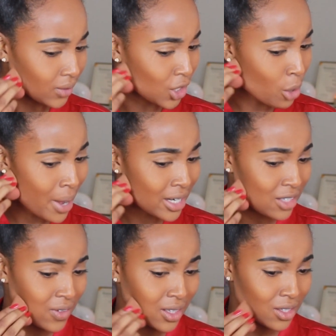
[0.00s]

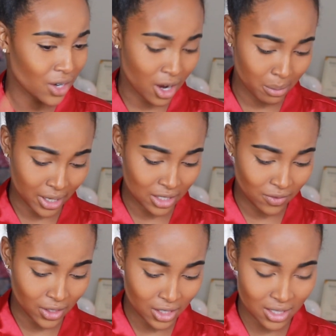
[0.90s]
nobody's feelings are hurt, because
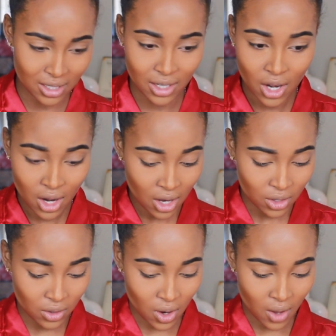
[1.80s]
feelings and,
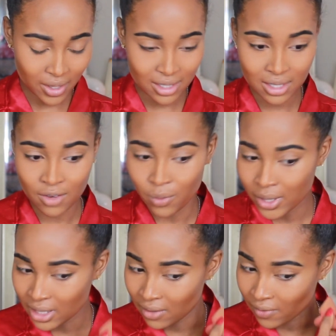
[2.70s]
you know, all that stuff
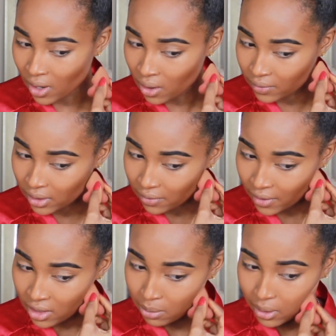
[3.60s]
wasn't involved in the
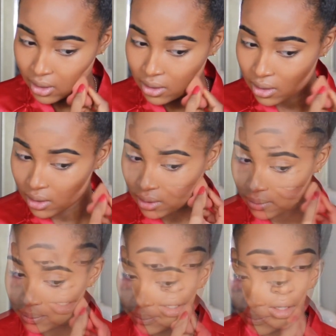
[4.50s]
first place.
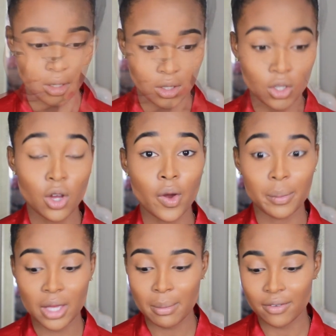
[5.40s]
You know
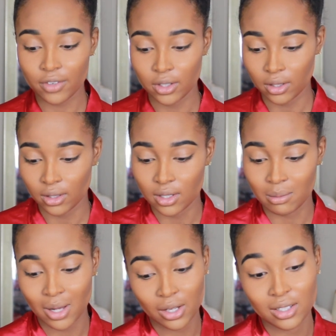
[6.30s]
what? Me and my friend did this.
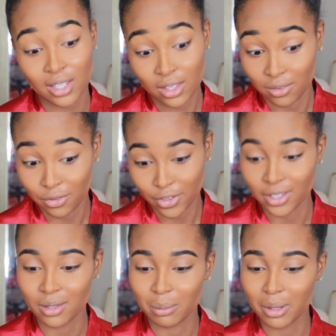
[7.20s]
I'm not going to say the
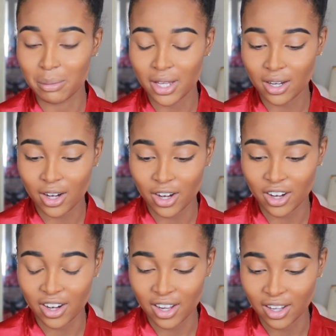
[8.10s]
friend, but me and
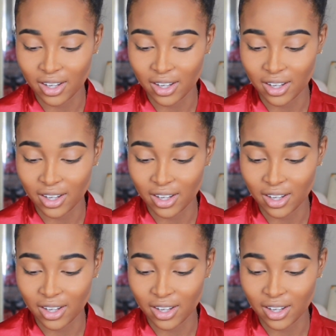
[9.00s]
her,